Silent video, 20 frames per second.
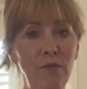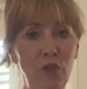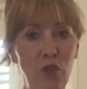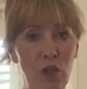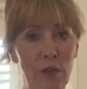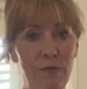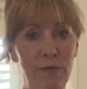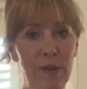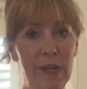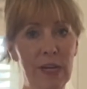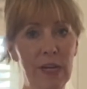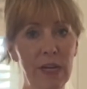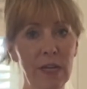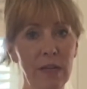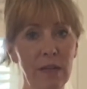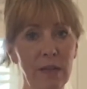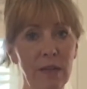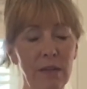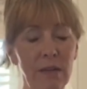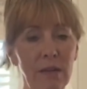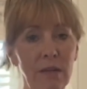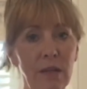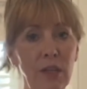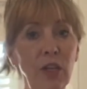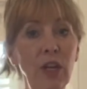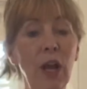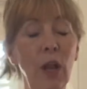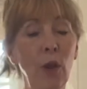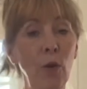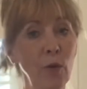Jiffy
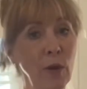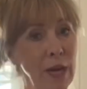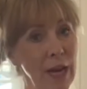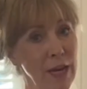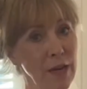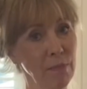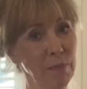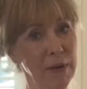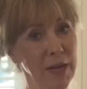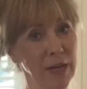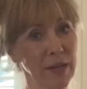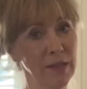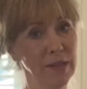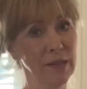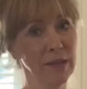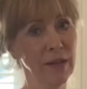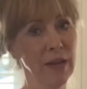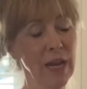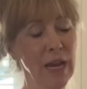yellow cake mix.